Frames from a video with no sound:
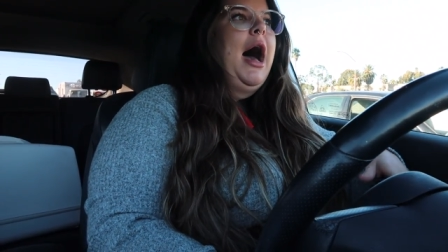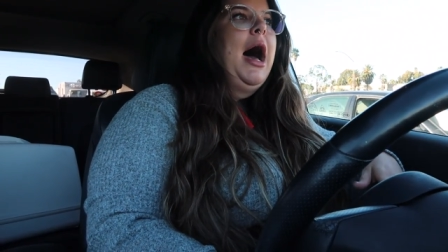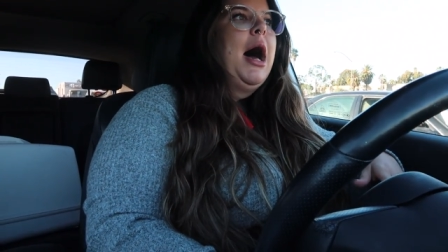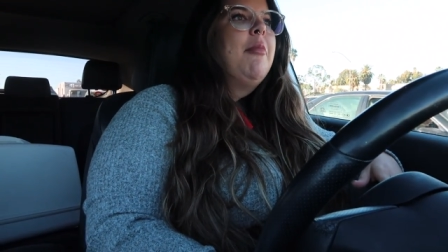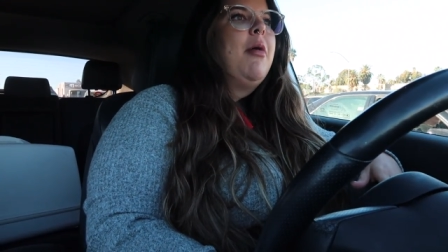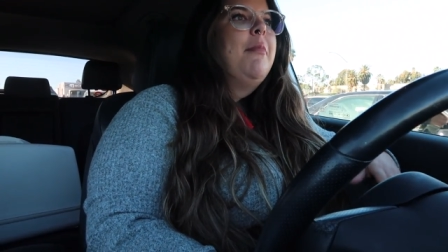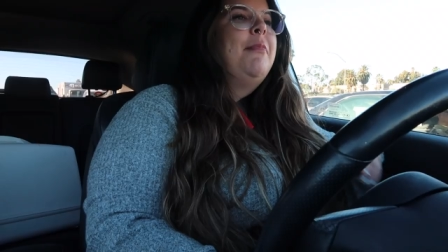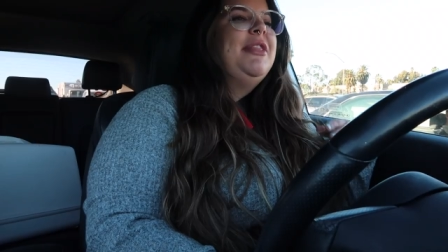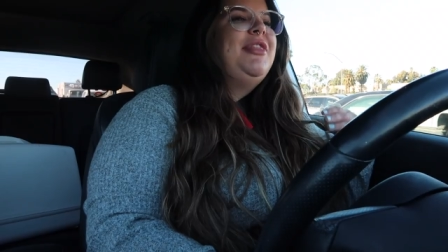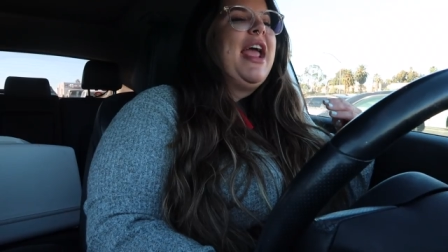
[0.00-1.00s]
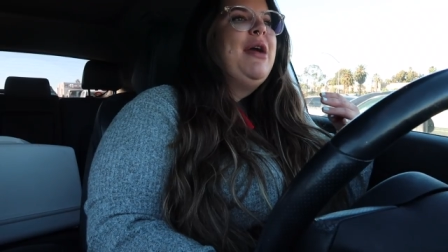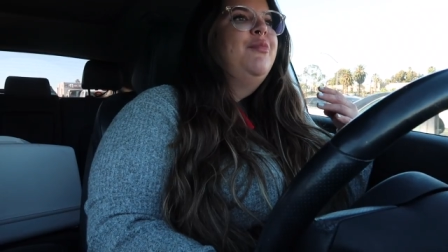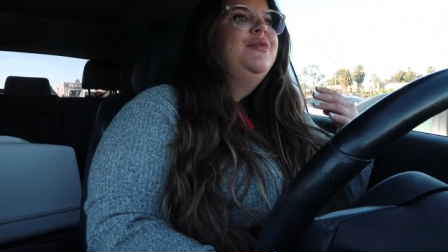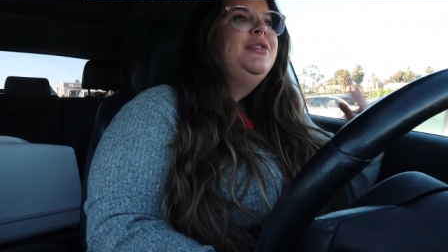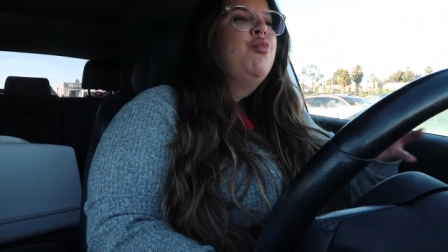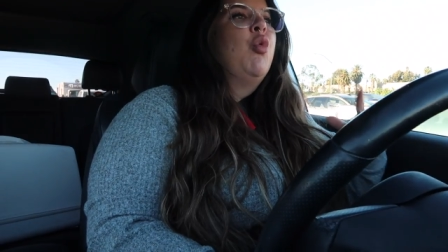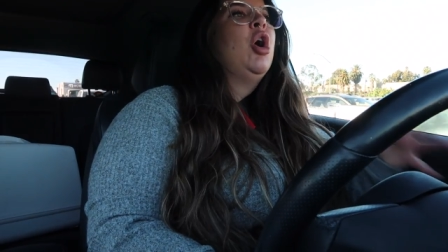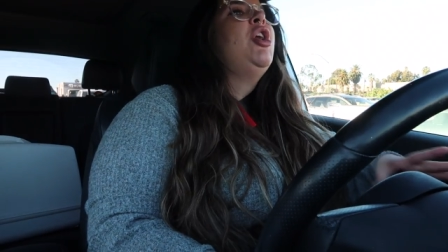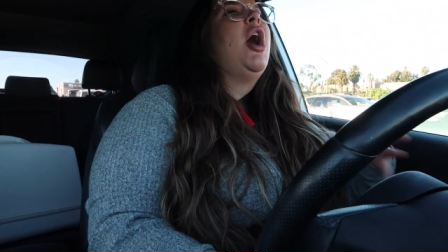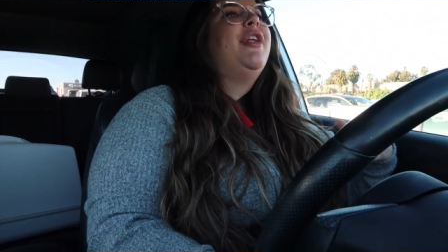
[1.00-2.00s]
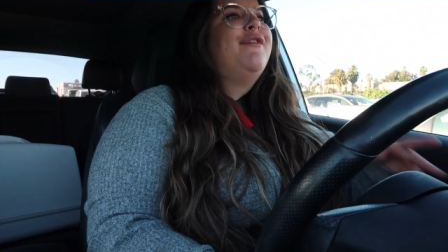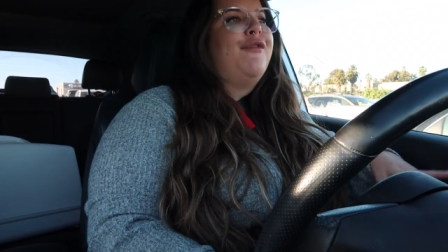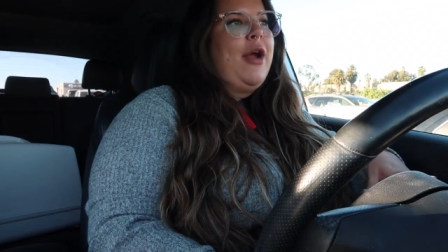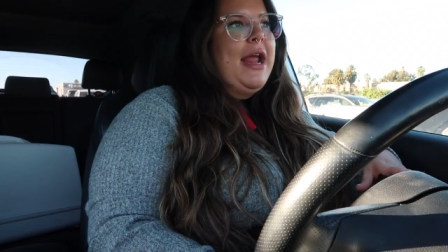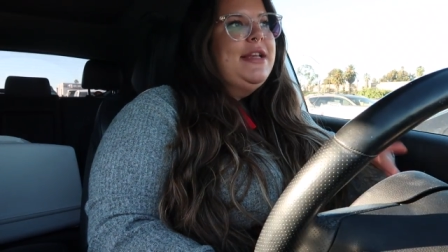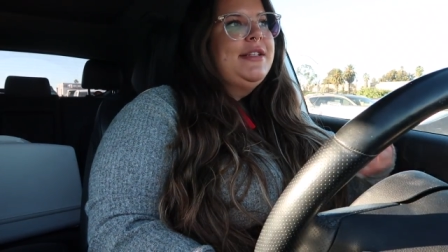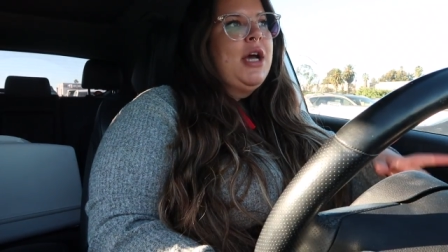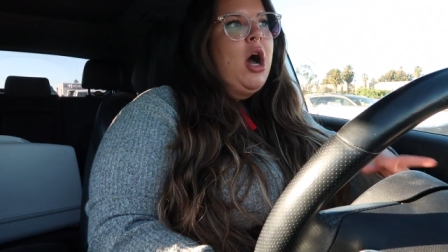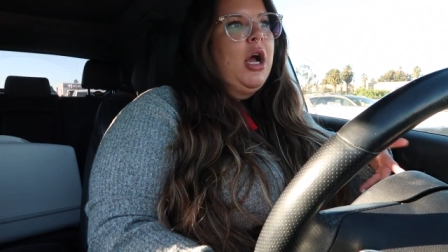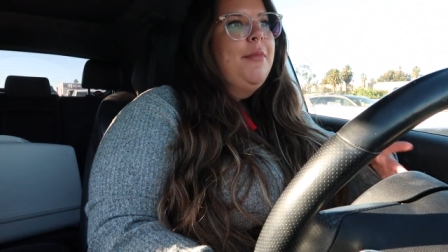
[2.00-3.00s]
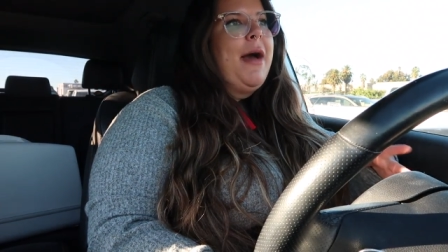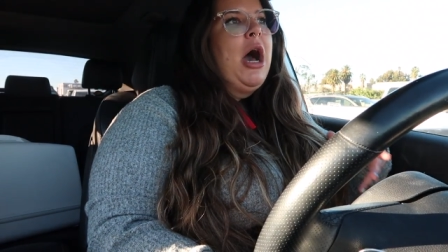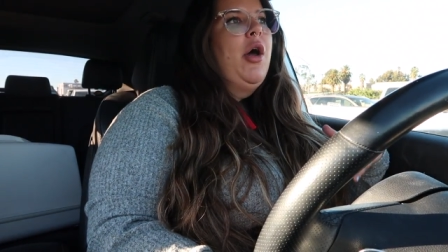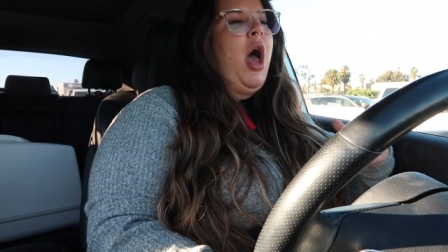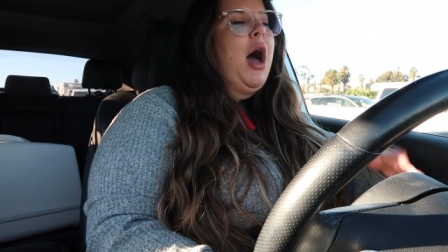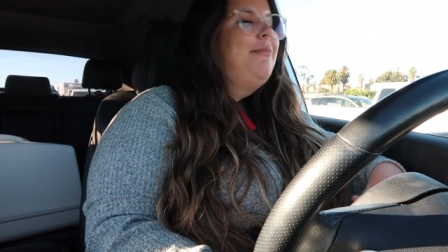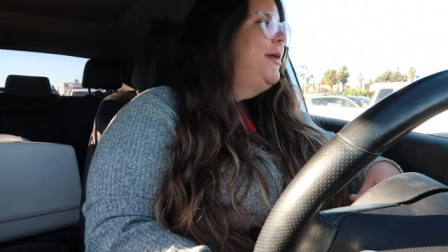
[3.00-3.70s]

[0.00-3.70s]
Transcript: Um, but they were not afraid to talk about hot